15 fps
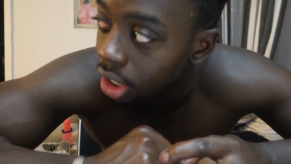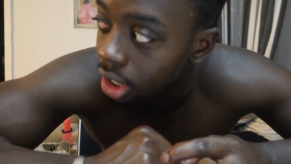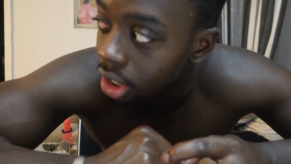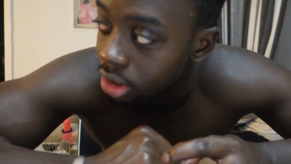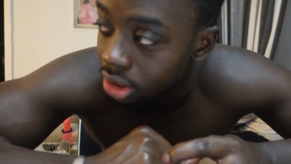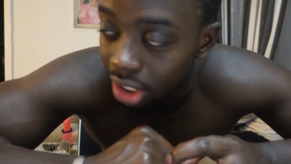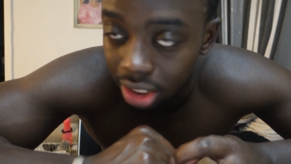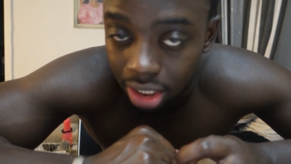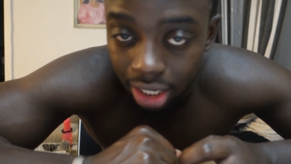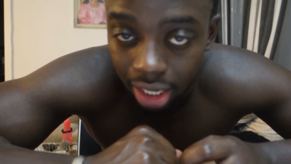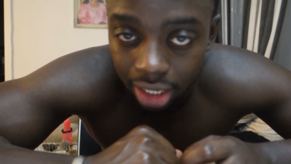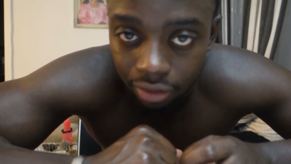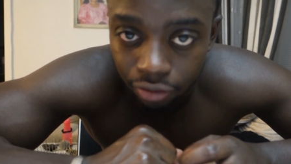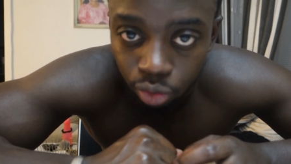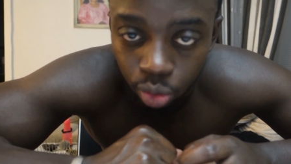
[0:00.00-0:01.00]
Because the other day I
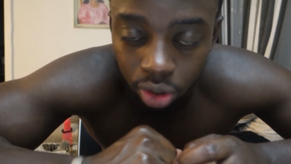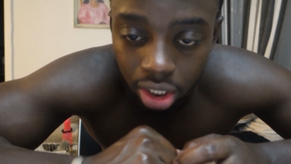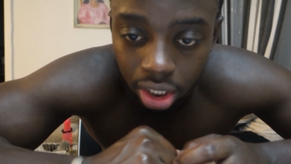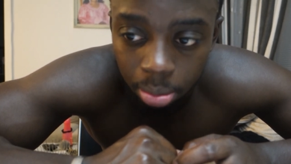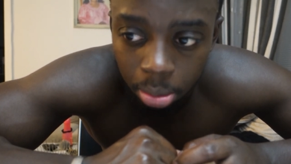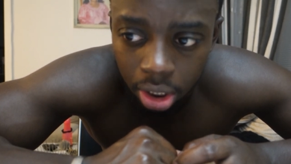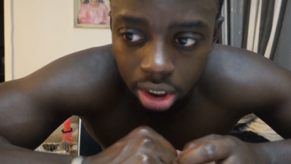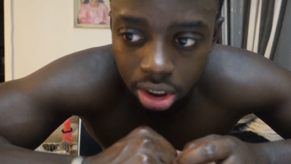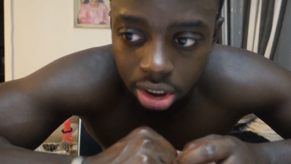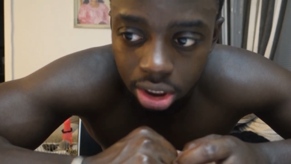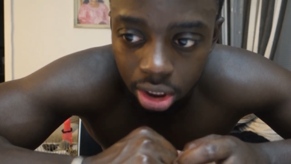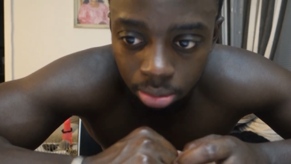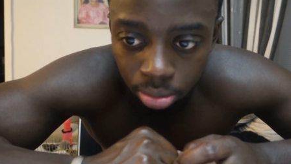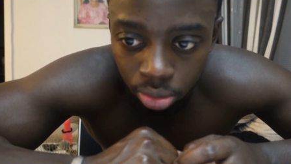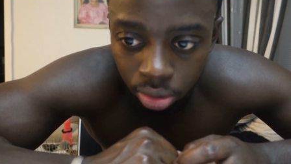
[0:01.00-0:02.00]
did 40 minutes
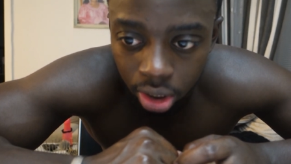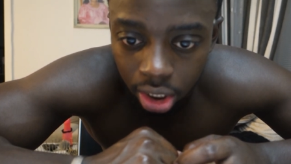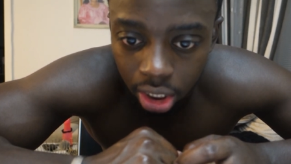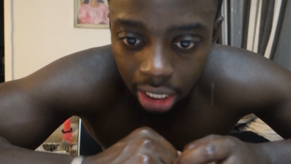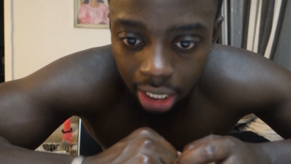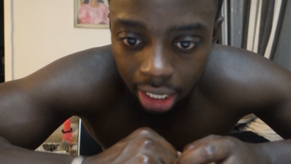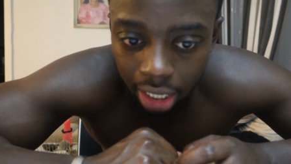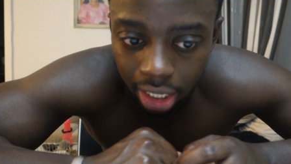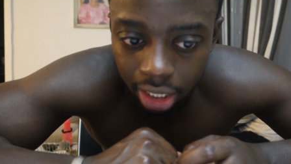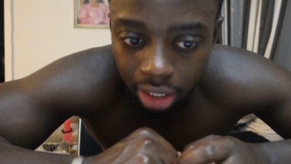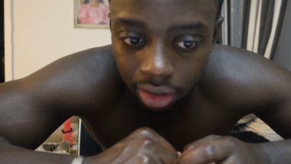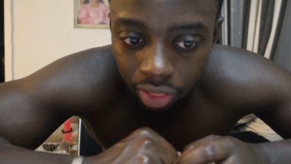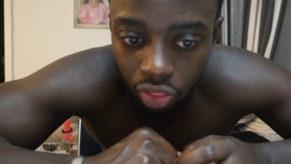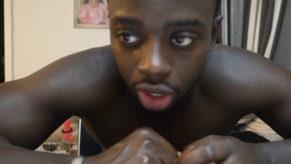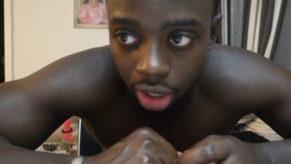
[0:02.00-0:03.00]
in the morning and I did
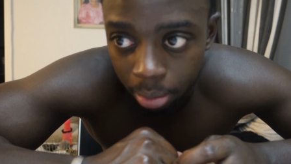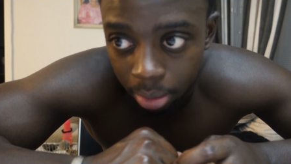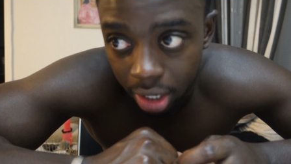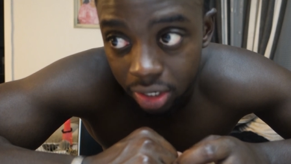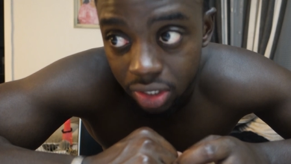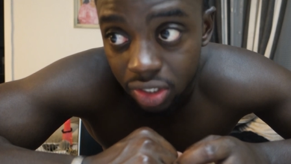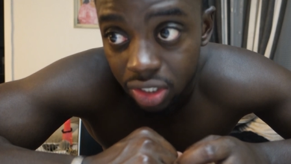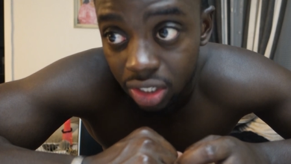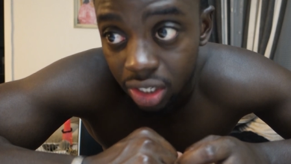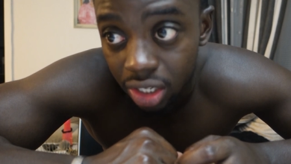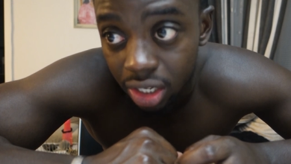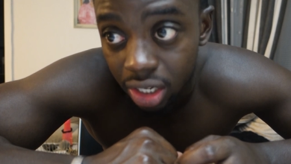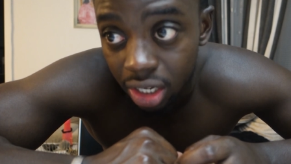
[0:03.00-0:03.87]
30 minutes